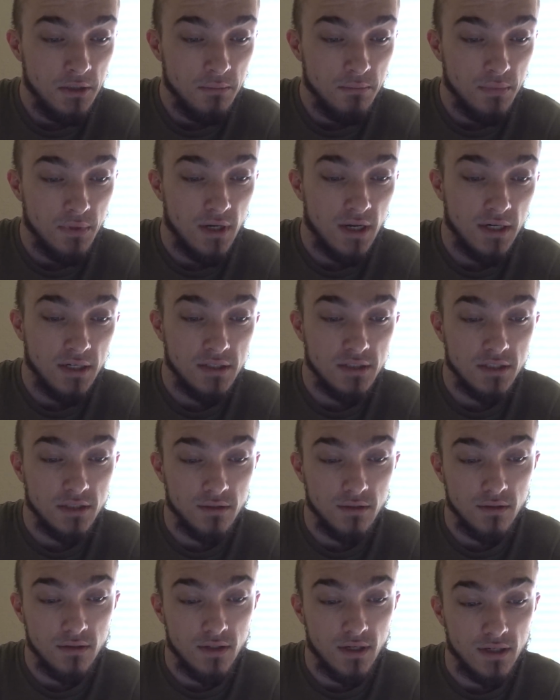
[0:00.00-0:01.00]
but I can tell
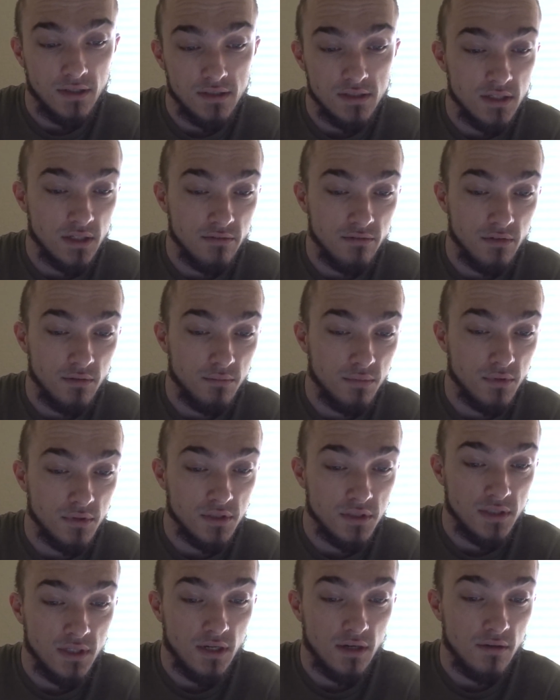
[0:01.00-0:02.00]
you that it's definitely
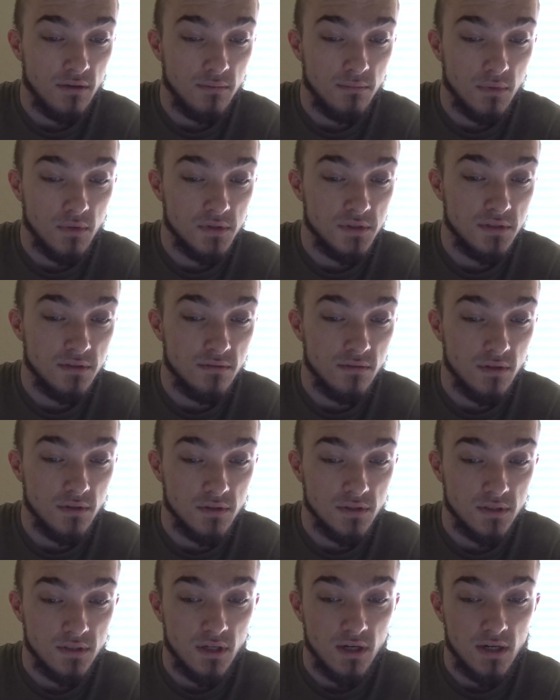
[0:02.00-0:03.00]
pushed down most of
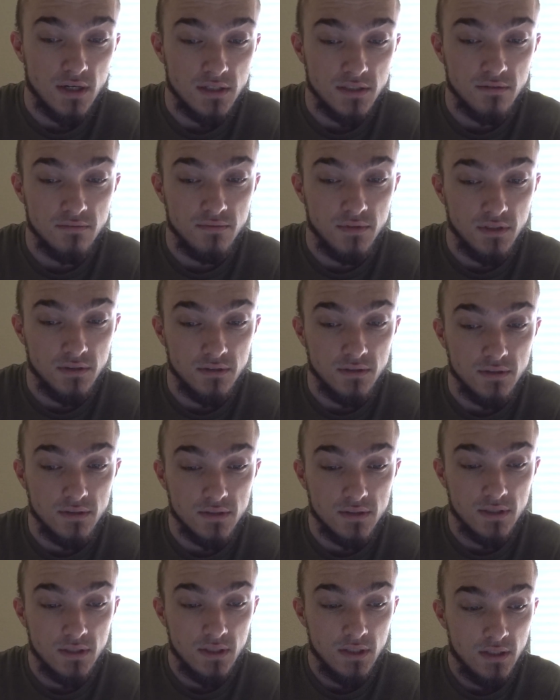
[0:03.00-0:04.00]
those thoughts and
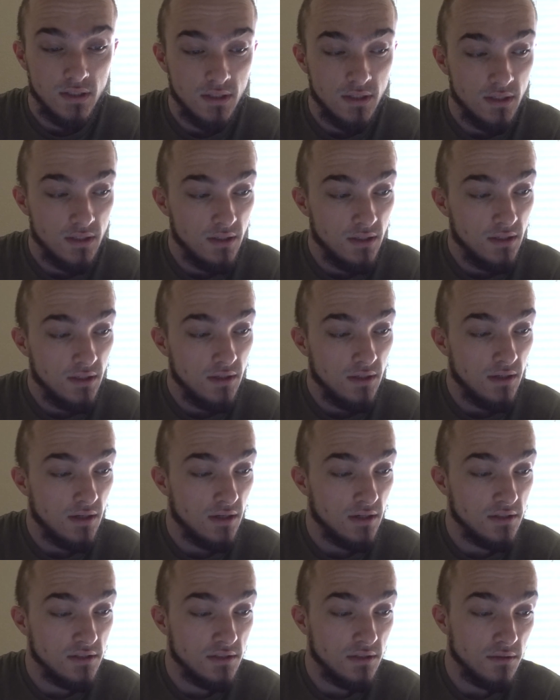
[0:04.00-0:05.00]
feelings.
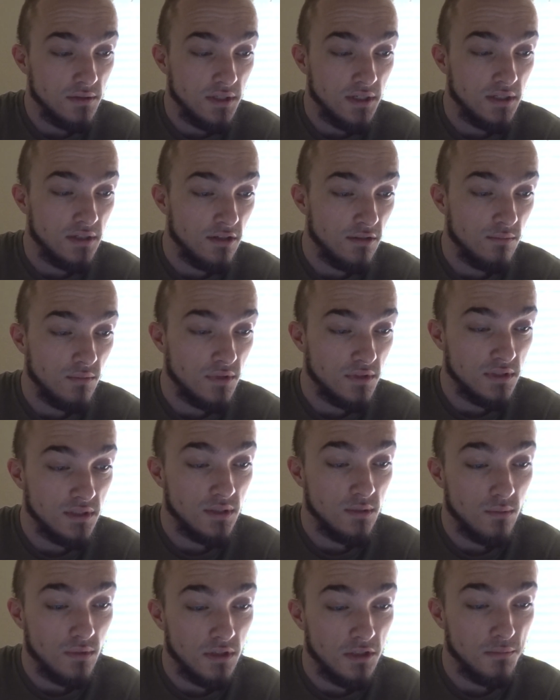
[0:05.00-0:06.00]
I still get them once in
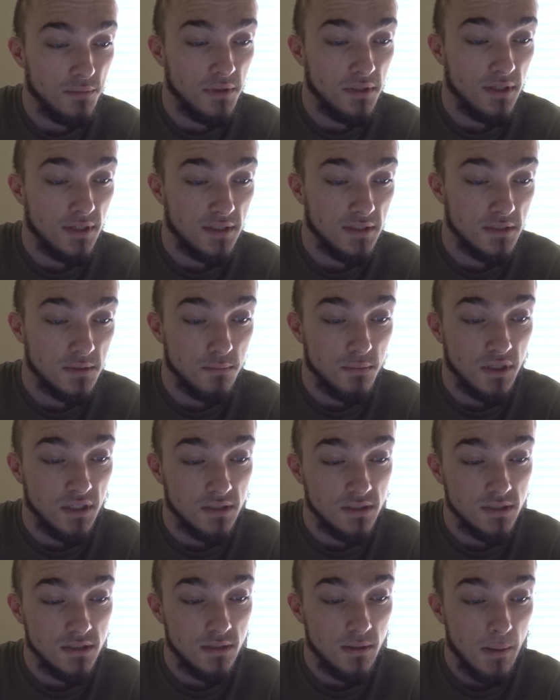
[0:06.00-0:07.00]
a while, but not as
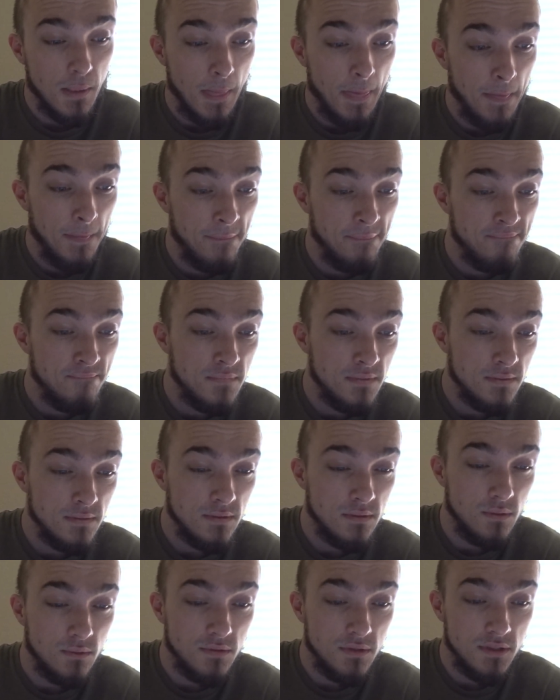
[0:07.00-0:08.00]
much.
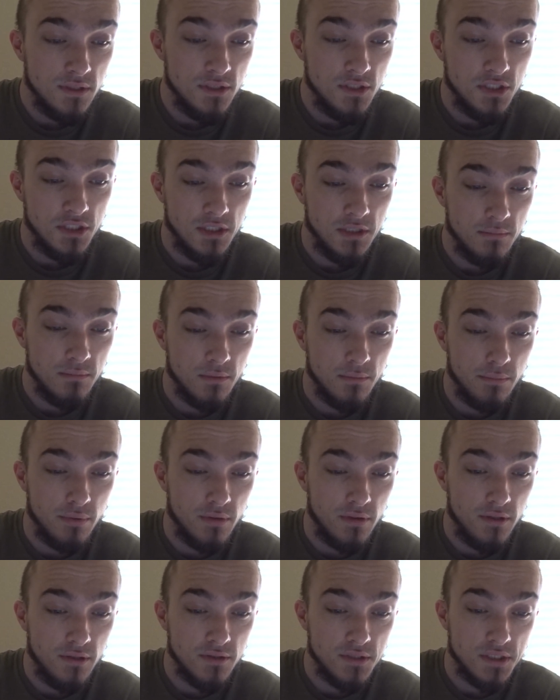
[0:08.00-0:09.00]
Going to the gym or
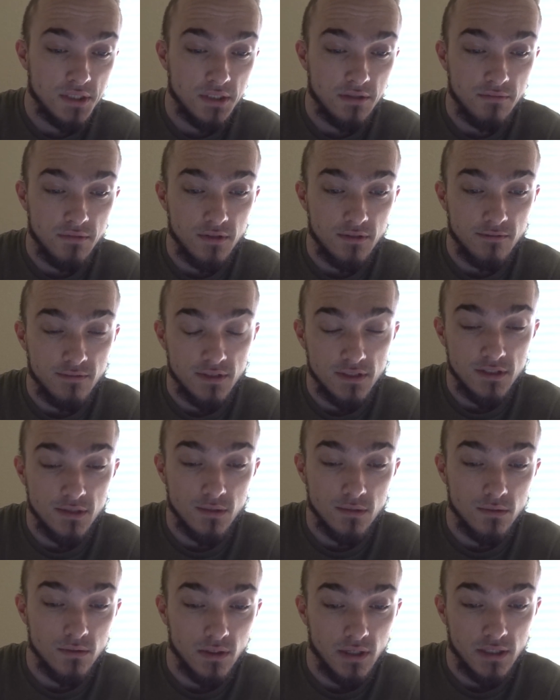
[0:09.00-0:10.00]
putting yourself in a
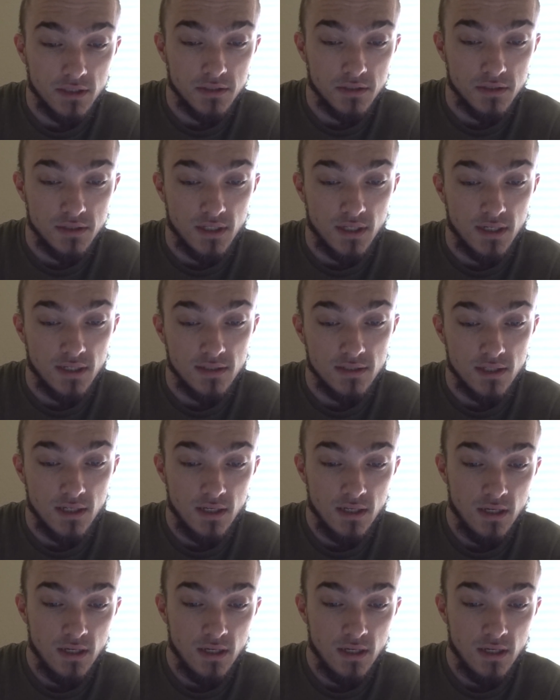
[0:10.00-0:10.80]
physical exercise